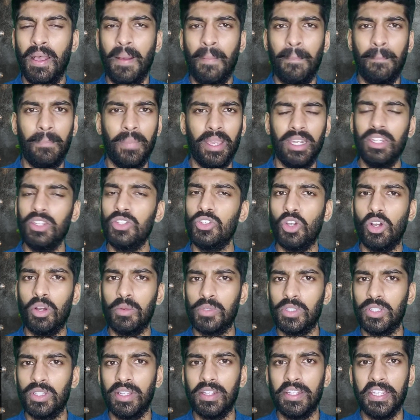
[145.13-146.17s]
Many jobs
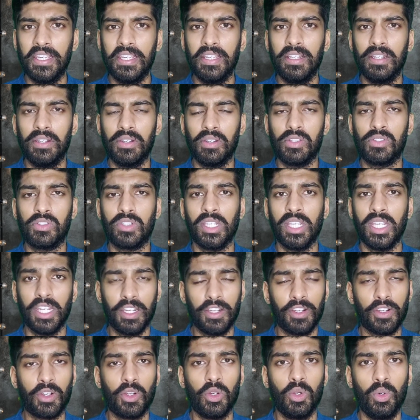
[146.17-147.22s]
in the legal industry
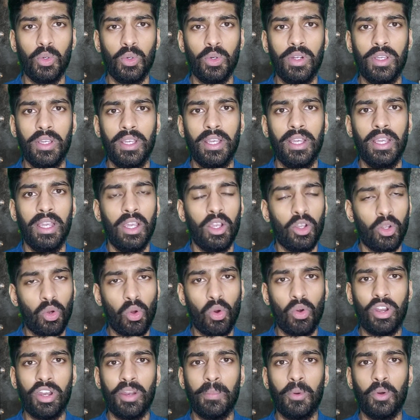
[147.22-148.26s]
include
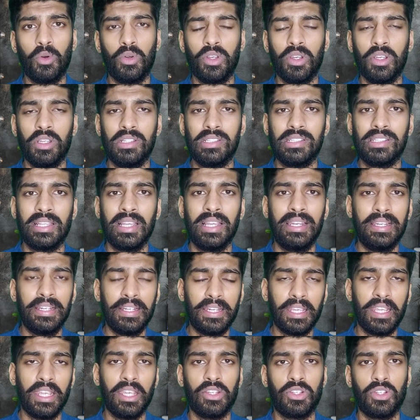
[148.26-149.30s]
court reporters,
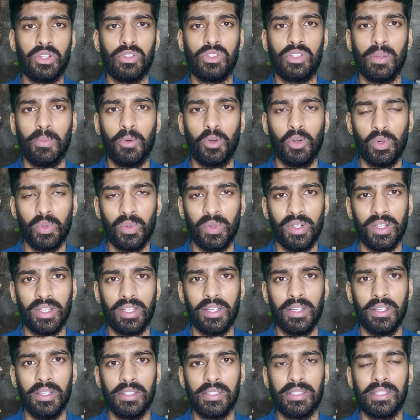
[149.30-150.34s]
litigation support
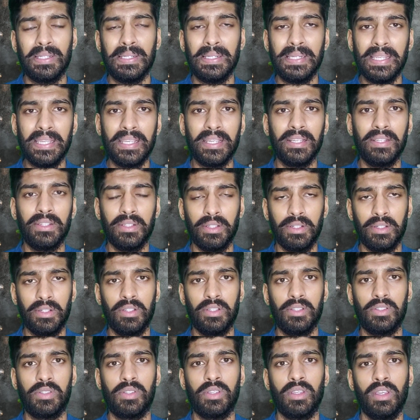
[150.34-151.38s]
workers, legal
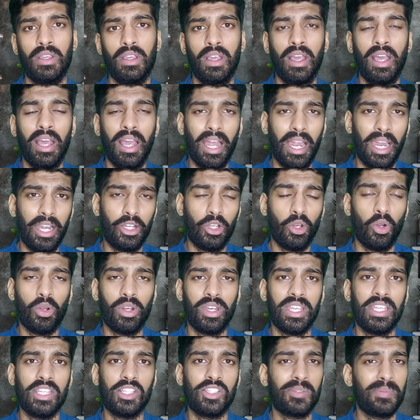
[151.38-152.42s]
nurse,
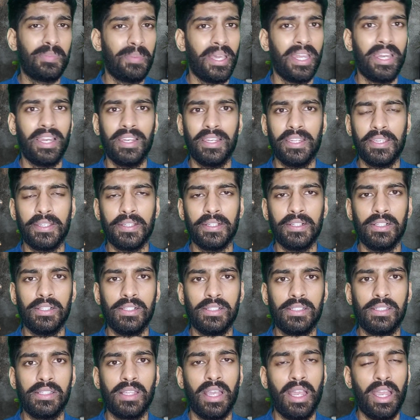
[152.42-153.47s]
attorneys,
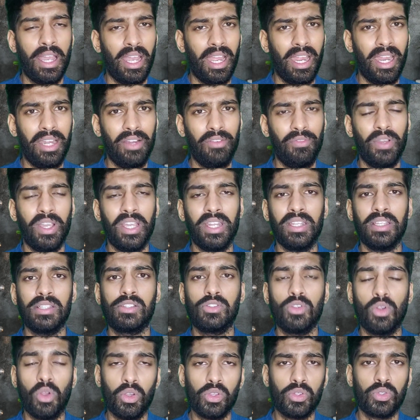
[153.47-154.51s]
paralegals, and various
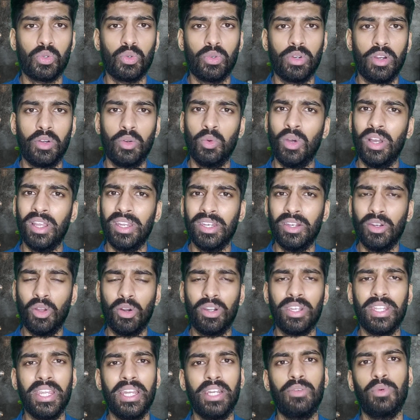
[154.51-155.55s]
law students who are
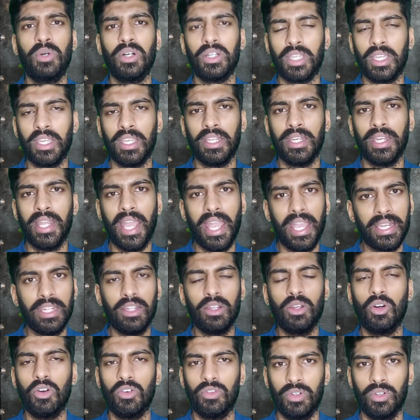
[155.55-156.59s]
not yet working in any
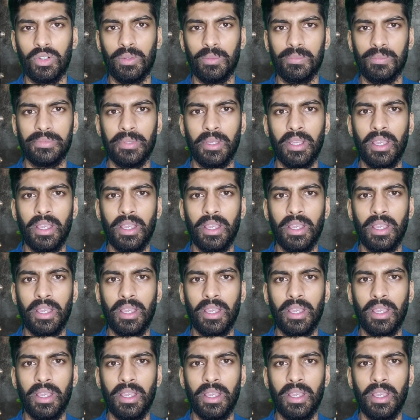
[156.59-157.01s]
law firm.